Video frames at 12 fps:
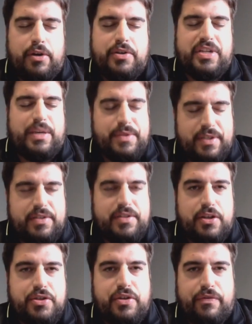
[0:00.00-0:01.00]
emergency. He was in
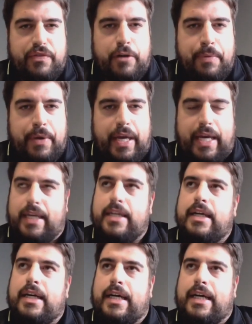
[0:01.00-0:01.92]
such severe pain.